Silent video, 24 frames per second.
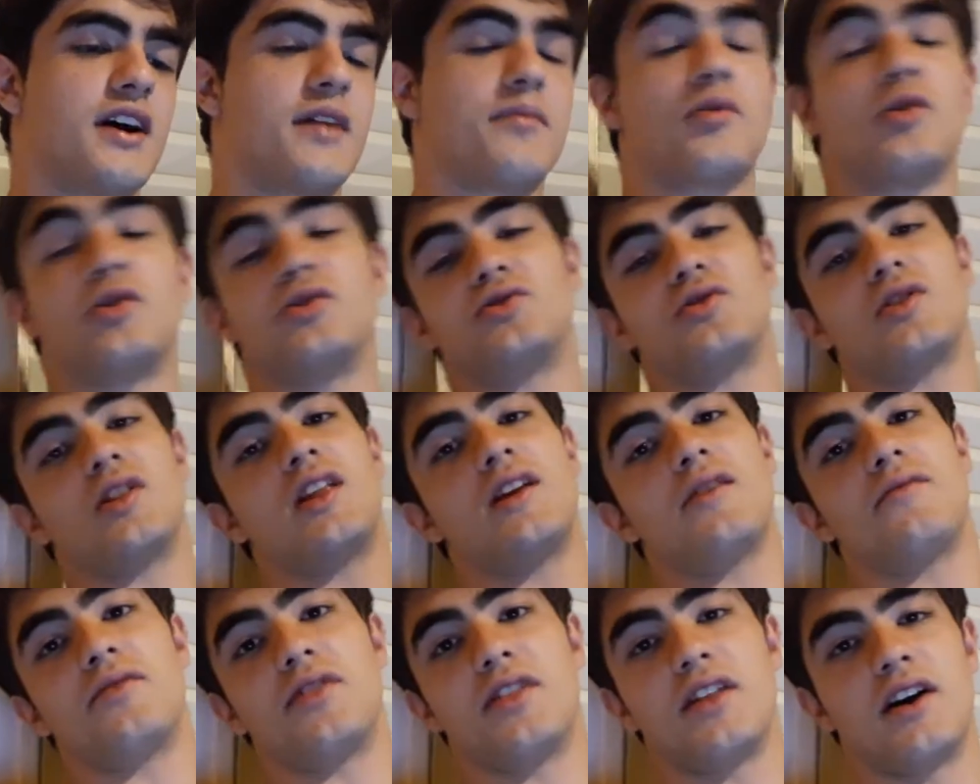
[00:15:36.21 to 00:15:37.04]
I'm going to
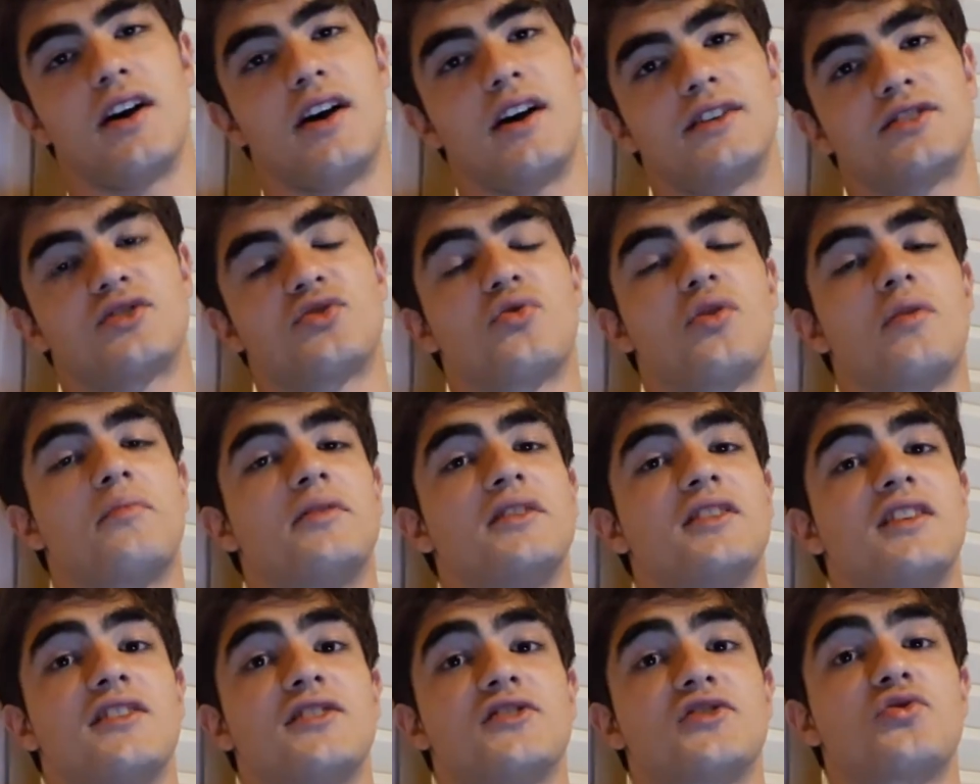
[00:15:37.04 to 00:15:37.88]
leave the script
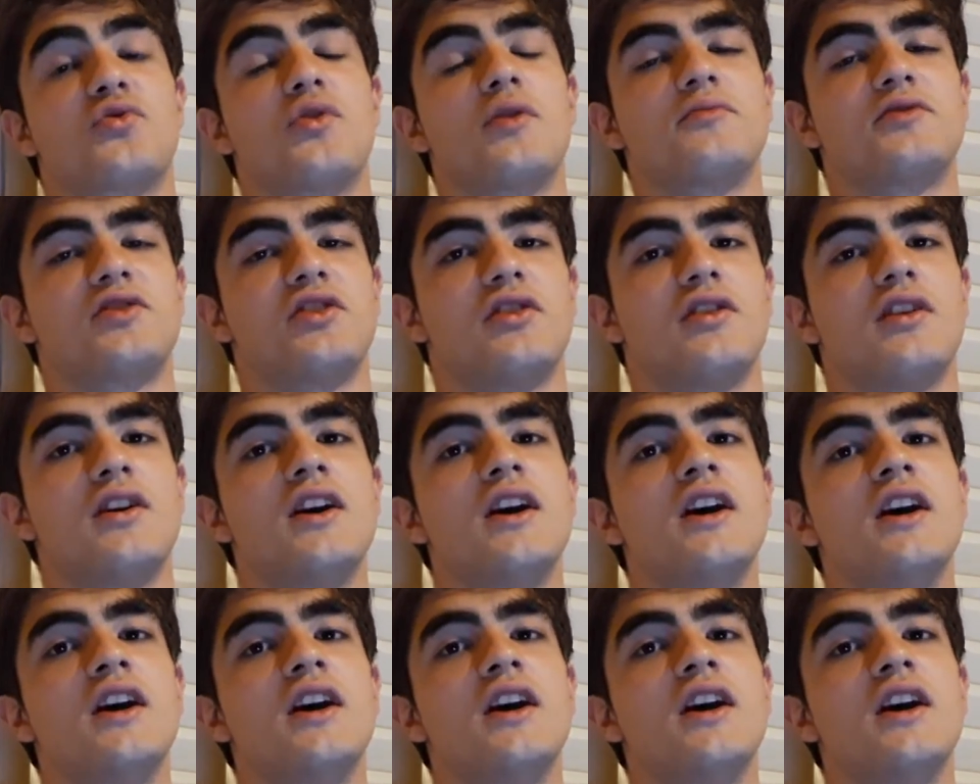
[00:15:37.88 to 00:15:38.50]
in the description